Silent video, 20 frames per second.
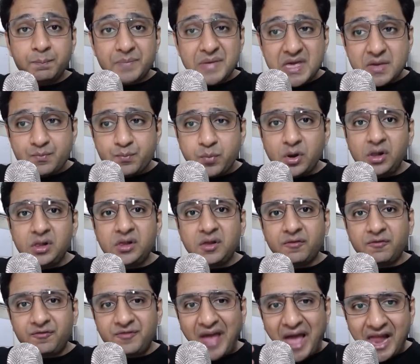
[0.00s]
people
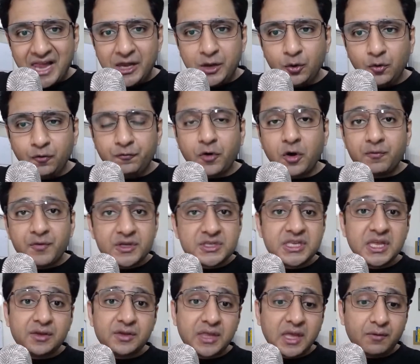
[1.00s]
the value for which
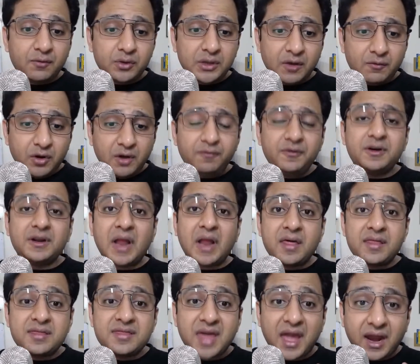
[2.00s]
they would have
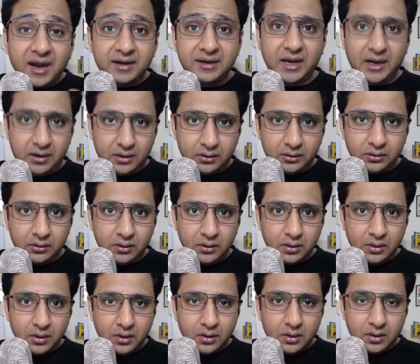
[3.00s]
transacted,
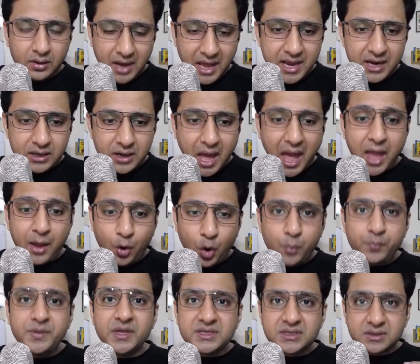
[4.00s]
right? I
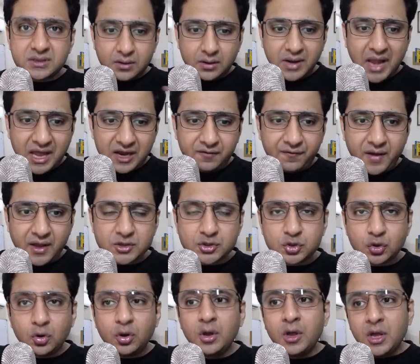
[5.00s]
hope this clarifies.
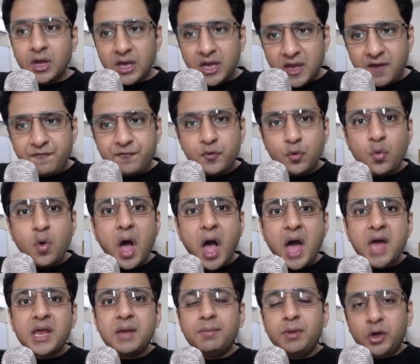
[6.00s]
So if you
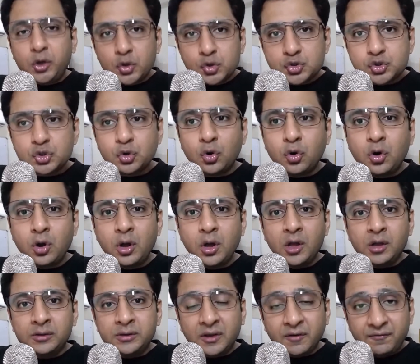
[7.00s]
are able to show
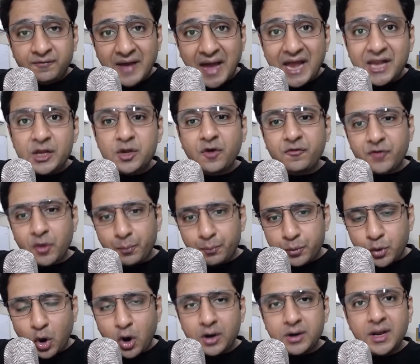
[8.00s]
the value of your
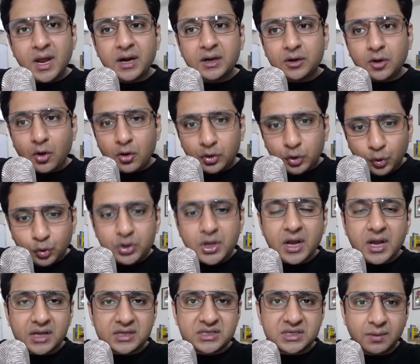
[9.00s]
product to
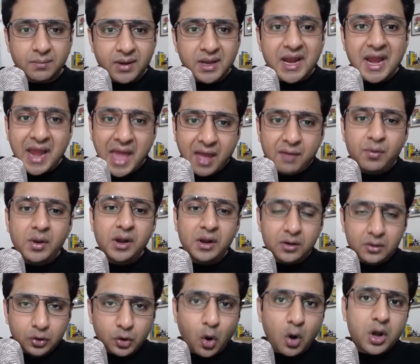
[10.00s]
the customer, and I will
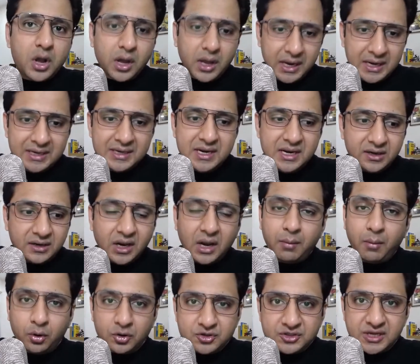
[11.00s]
talk in detail
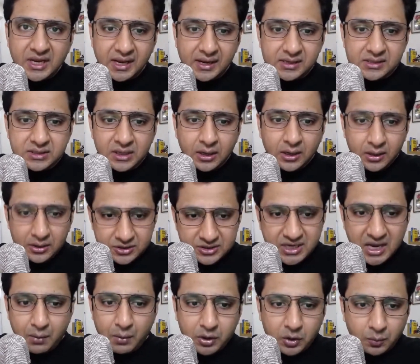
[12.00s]
about sales,
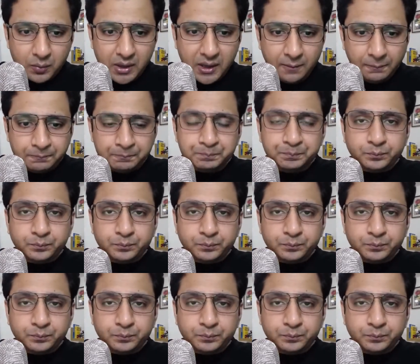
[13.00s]
stay with me,